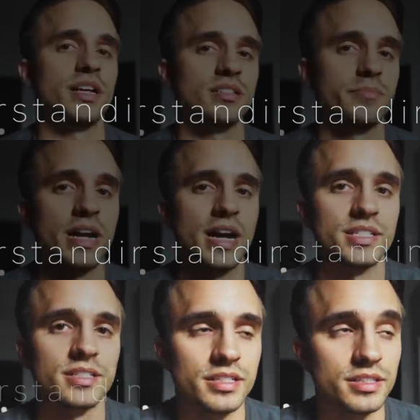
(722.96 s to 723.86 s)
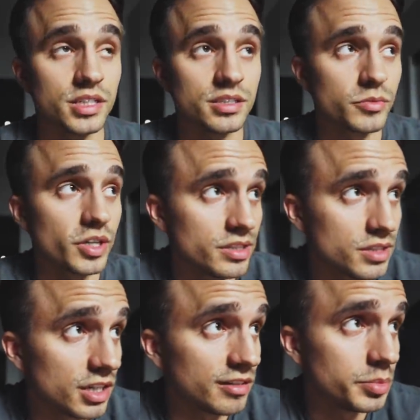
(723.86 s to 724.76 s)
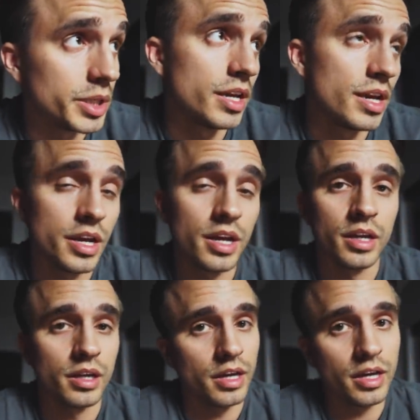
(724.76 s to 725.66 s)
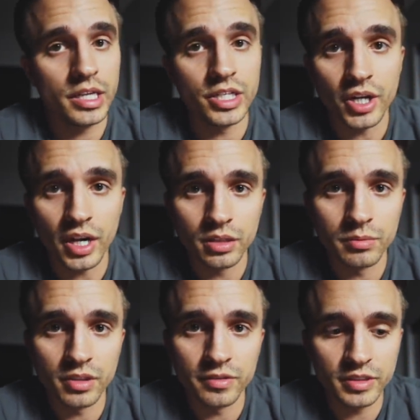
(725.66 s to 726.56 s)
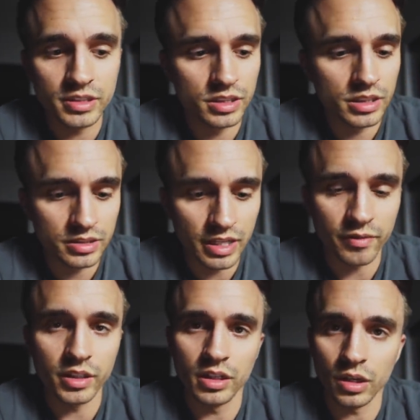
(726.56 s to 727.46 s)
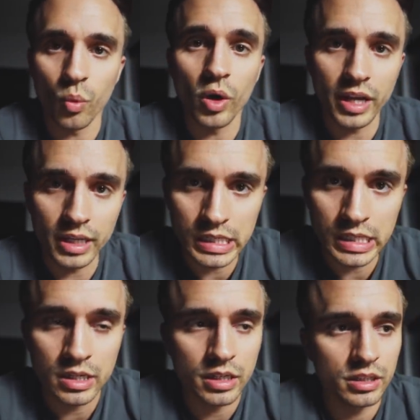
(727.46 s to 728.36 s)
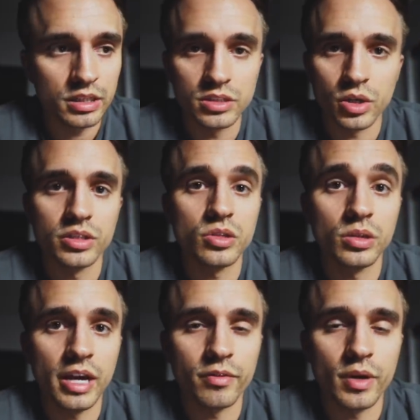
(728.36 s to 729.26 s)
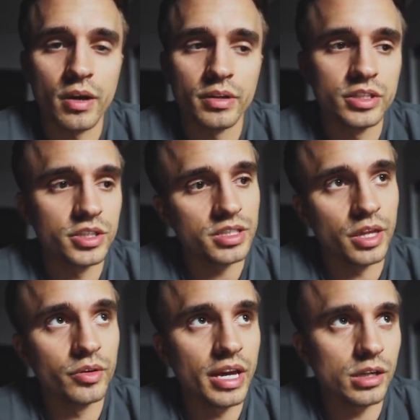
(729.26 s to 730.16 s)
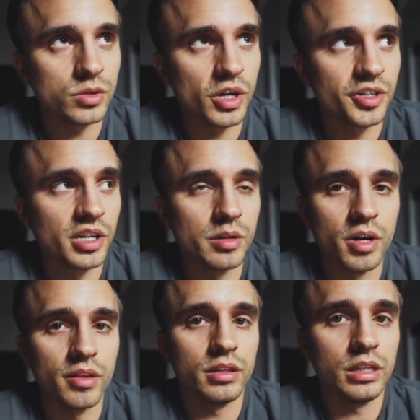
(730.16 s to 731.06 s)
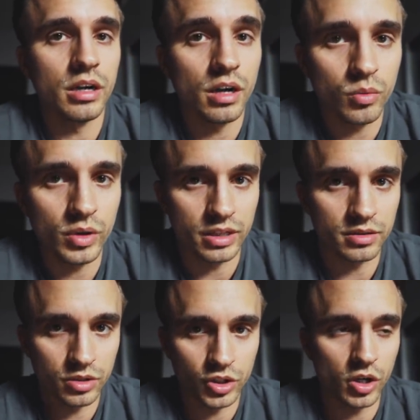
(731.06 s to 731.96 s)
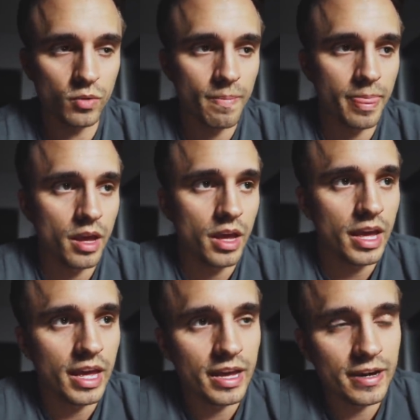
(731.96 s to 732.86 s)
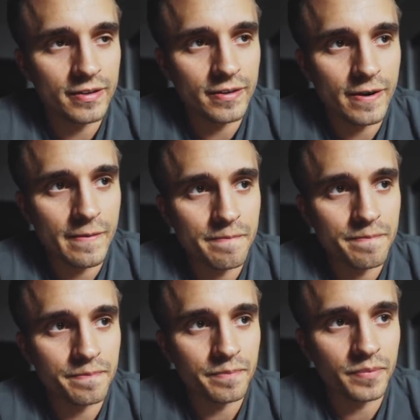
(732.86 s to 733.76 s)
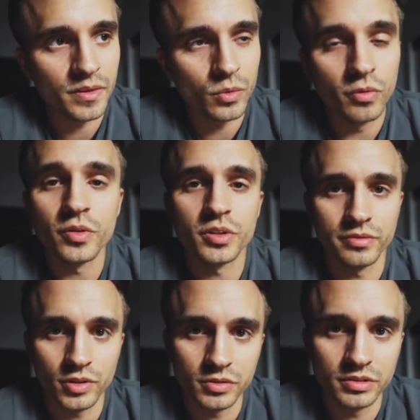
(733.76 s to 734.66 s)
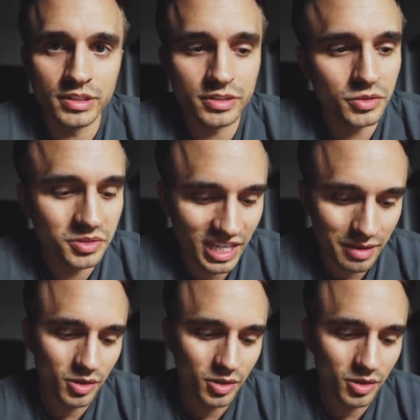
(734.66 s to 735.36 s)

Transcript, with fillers: has a past and he's done some crazy stuff, but Hey, Shia LaBeouf, he's, he's definitely done a 180. He's turned his whole life around. And just the other day, I was watching him on the Hot Wings show. And, um, well, first of all, this dude came